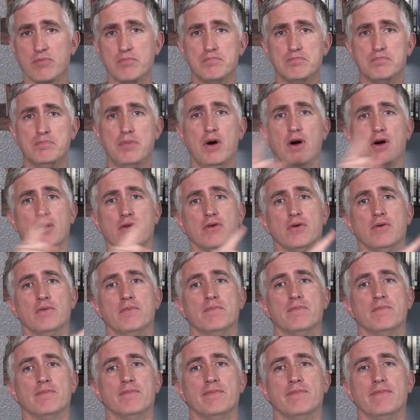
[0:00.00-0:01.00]
but
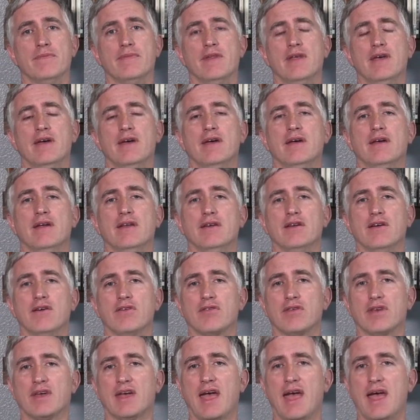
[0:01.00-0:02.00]

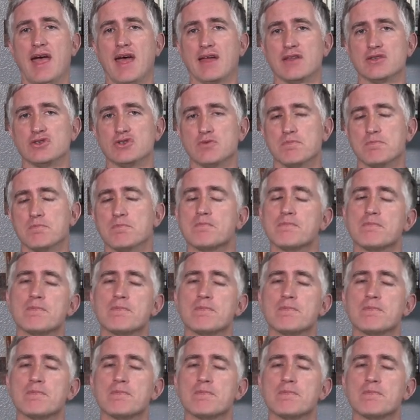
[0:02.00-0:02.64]
there's a catch.